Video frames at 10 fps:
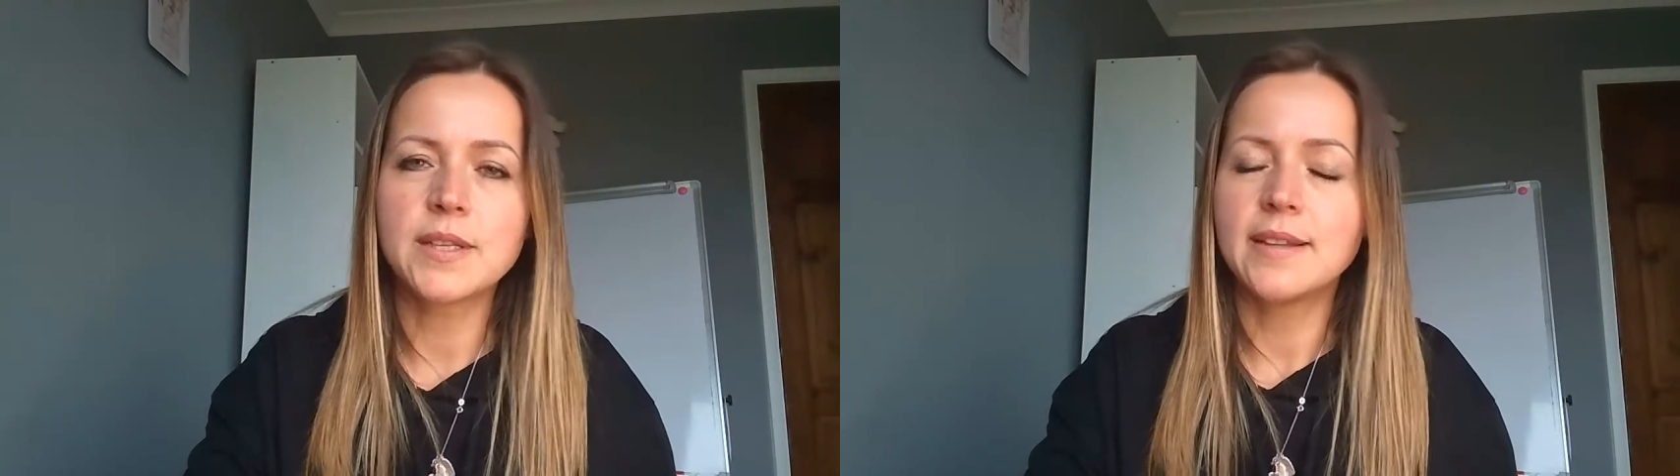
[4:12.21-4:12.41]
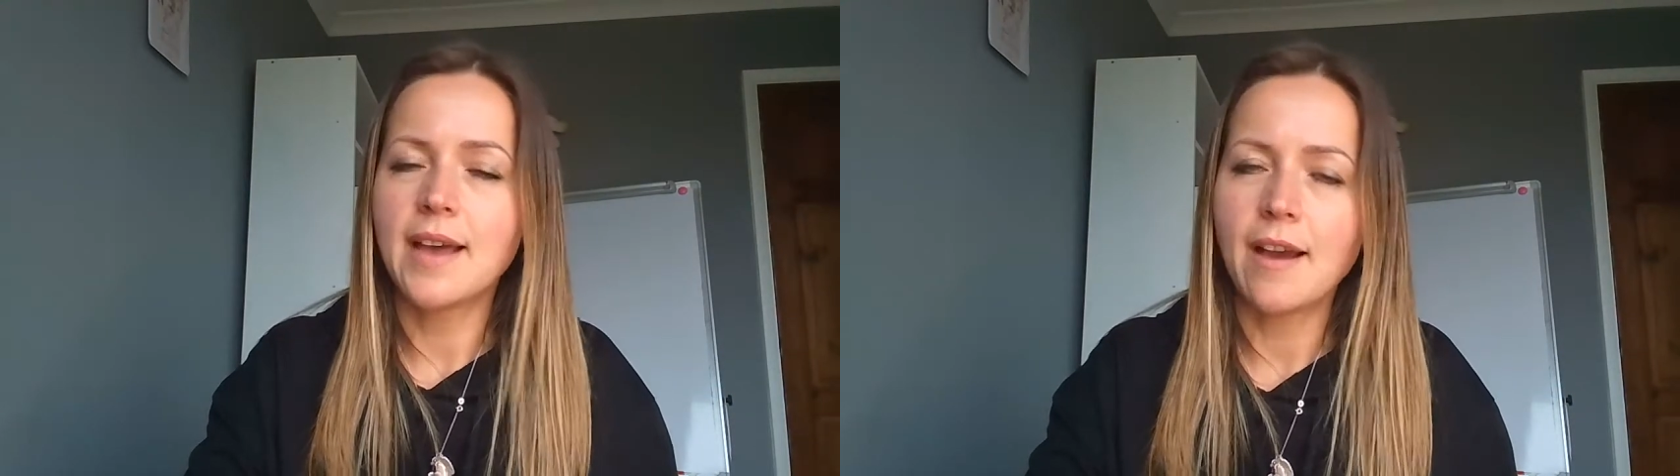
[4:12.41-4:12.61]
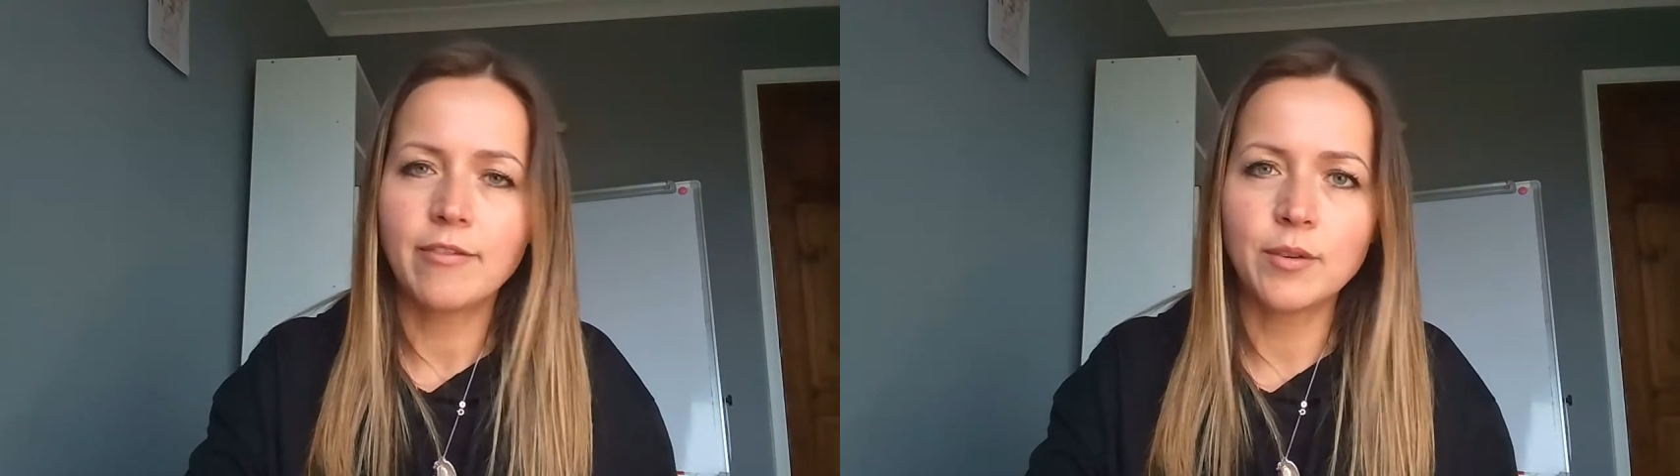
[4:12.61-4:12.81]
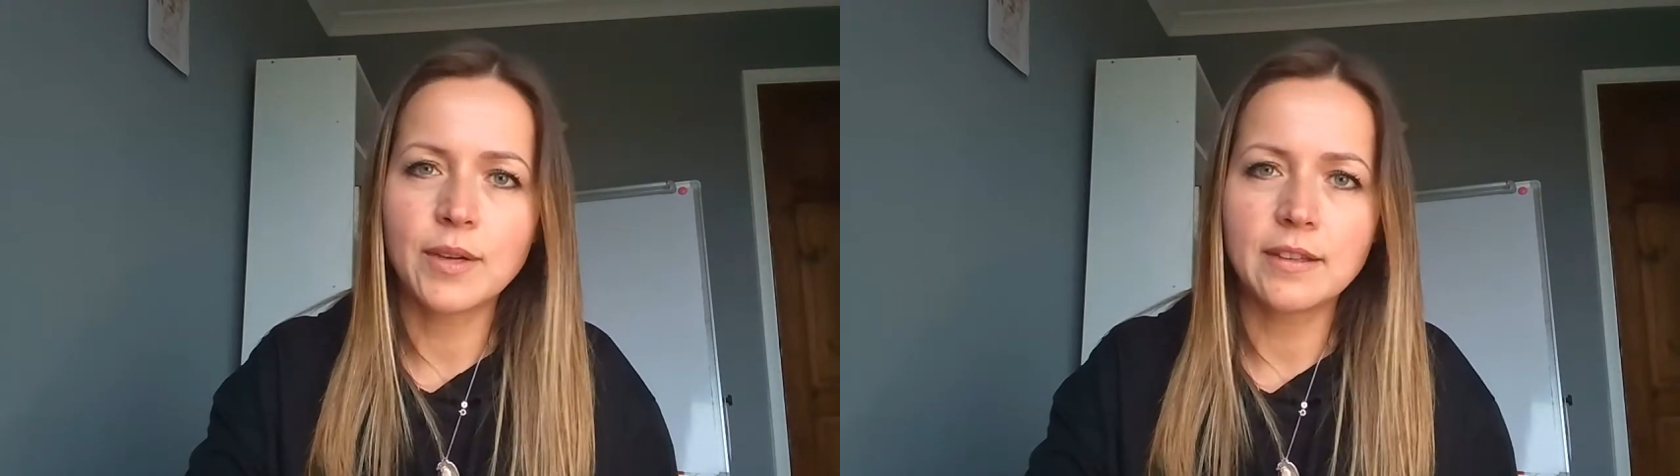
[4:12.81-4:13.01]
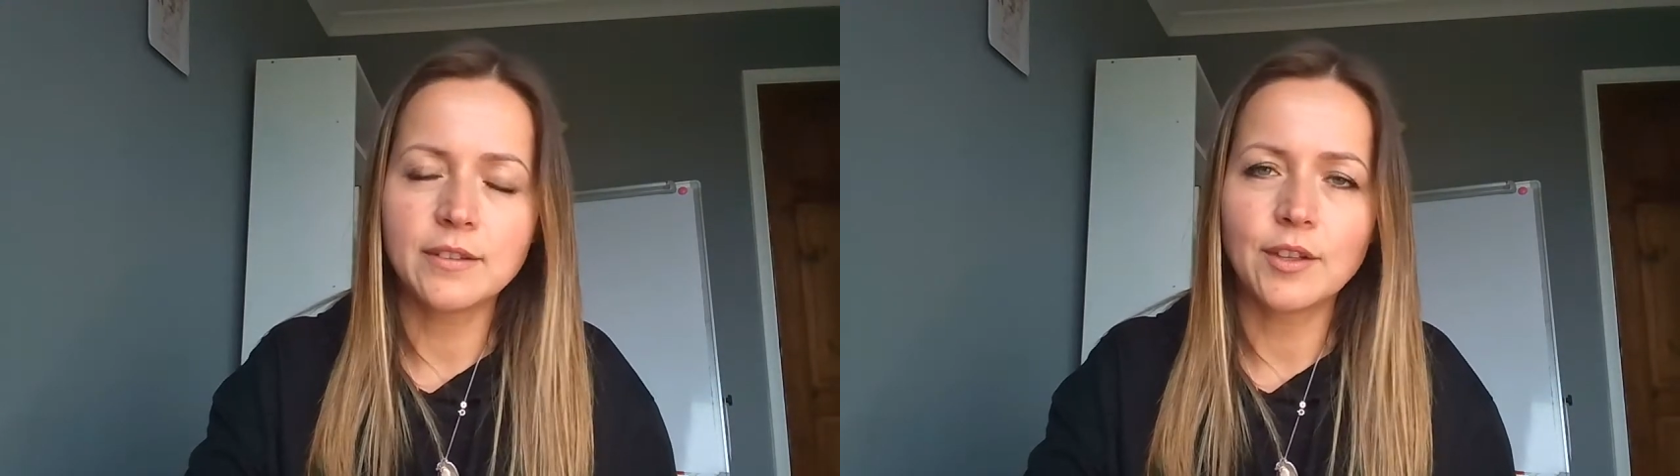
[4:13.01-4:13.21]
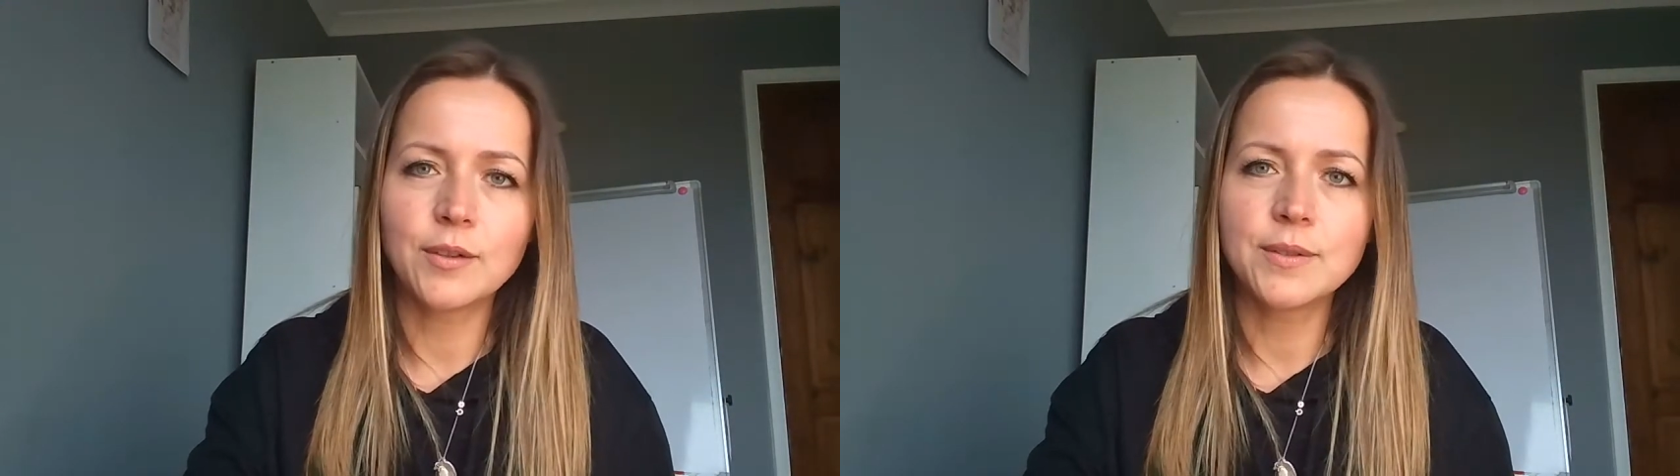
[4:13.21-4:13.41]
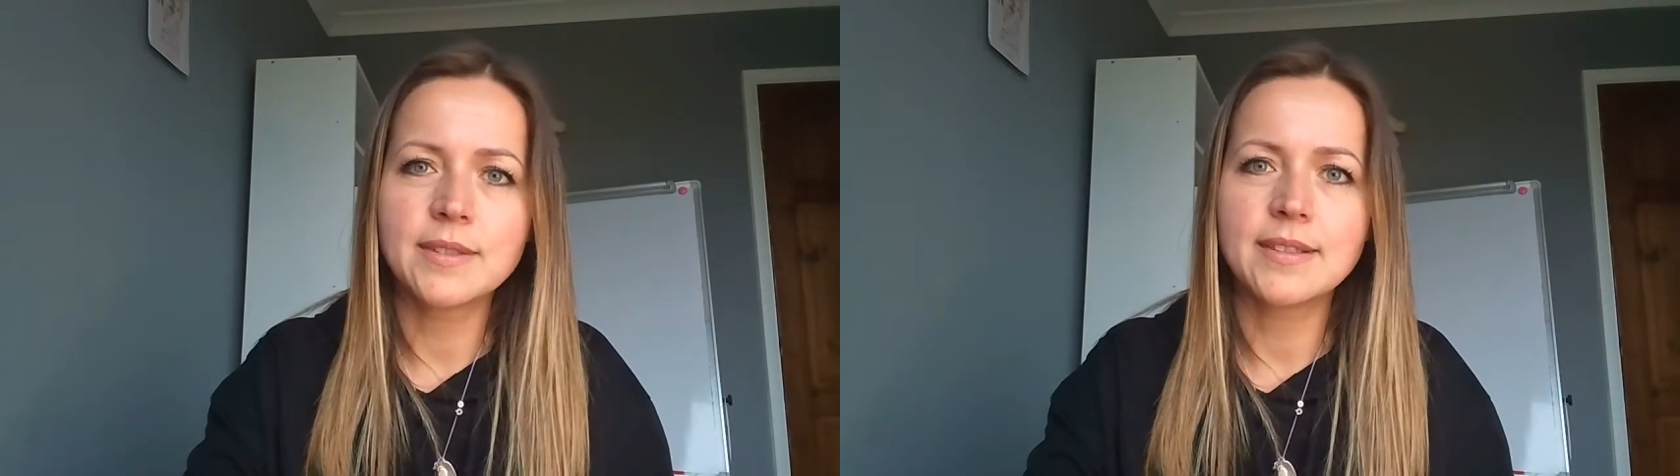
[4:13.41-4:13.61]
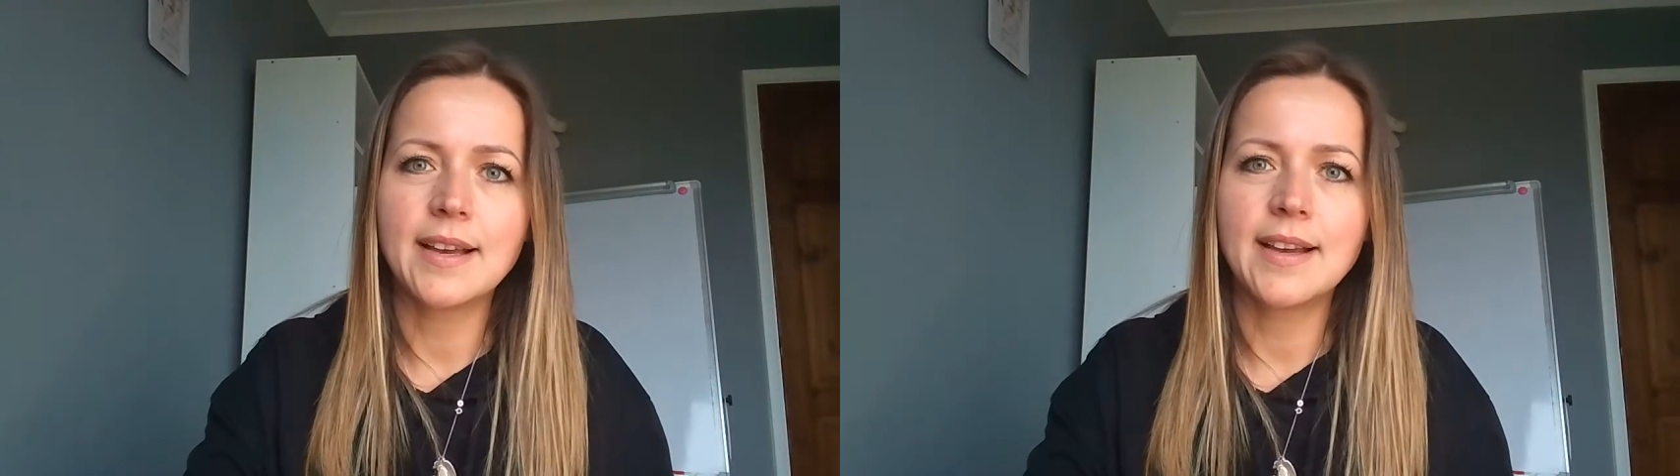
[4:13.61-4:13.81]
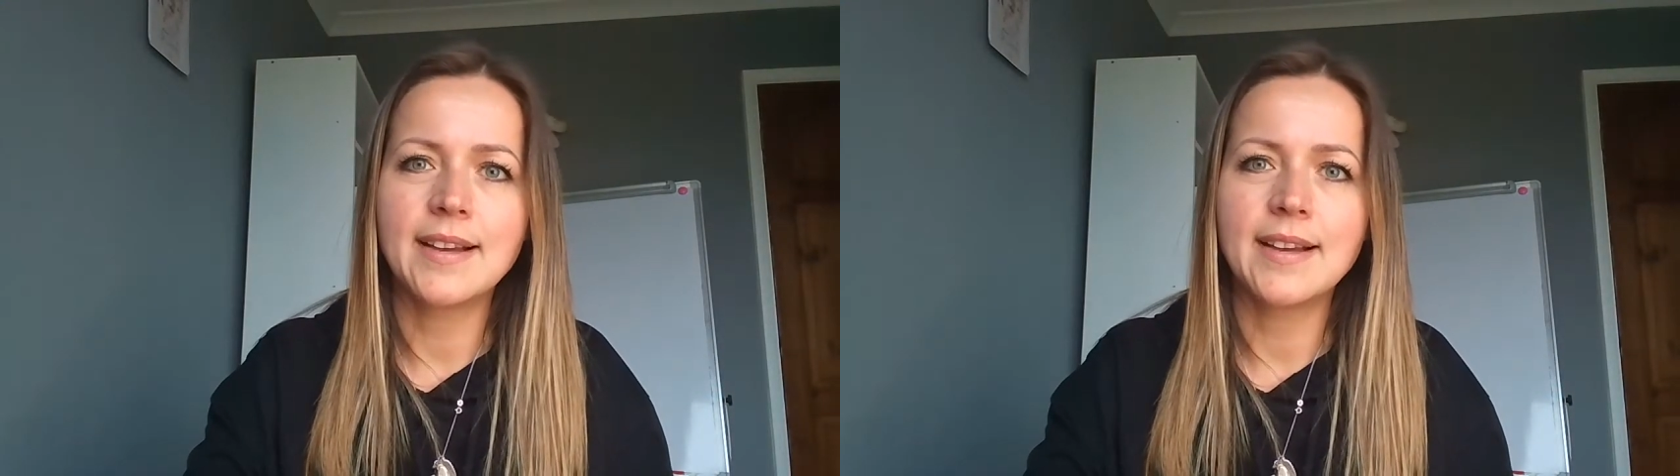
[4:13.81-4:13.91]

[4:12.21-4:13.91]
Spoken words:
and have a look at those,